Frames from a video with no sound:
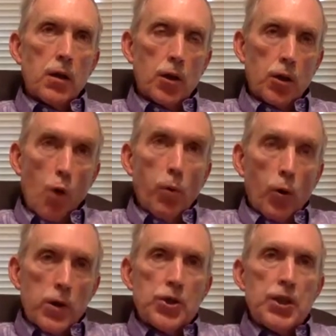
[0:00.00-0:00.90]
global
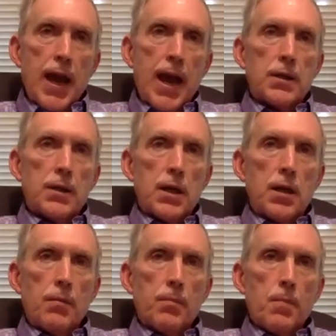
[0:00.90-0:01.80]
Christianity
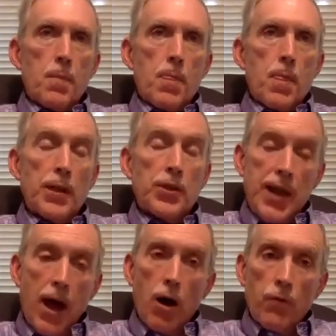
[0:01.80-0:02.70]
that's
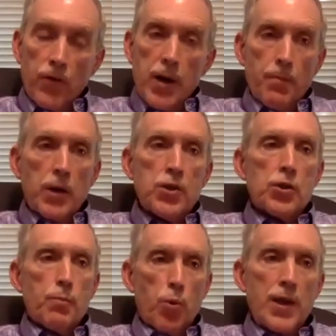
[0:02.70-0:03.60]
now very
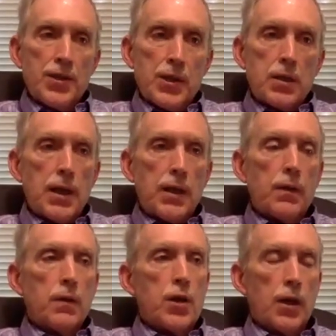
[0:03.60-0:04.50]
much present
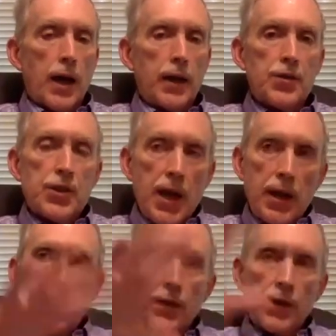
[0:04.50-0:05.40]
in the United
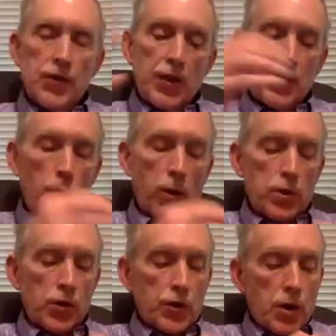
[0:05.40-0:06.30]
States in the sense that we were
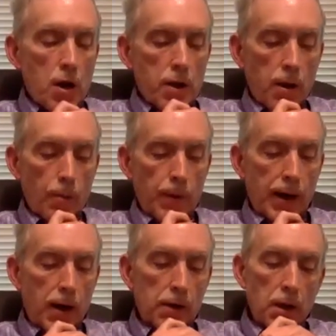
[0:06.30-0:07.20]
just talking
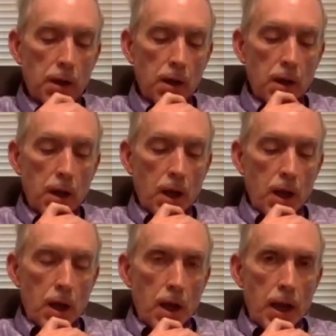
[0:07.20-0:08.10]
about
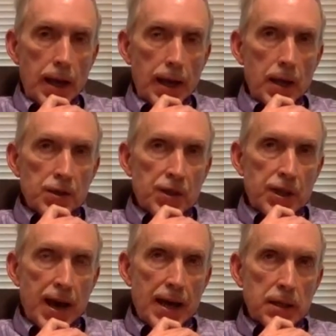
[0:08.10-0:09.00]
is
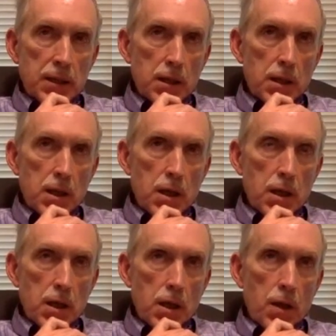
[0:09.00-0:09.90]
that
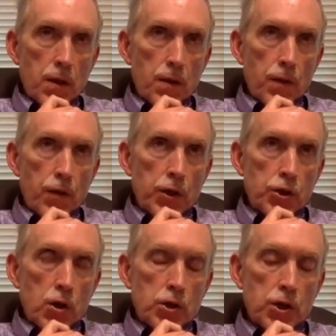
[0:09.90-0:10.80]
the
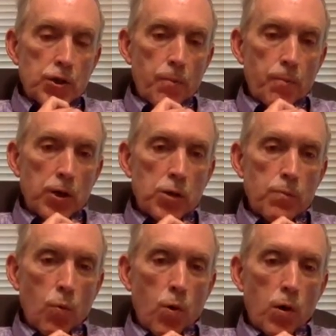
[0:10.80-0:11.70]
Christians are much
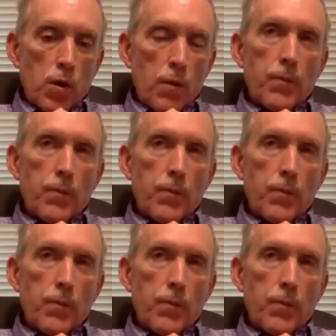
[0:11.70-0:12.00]
more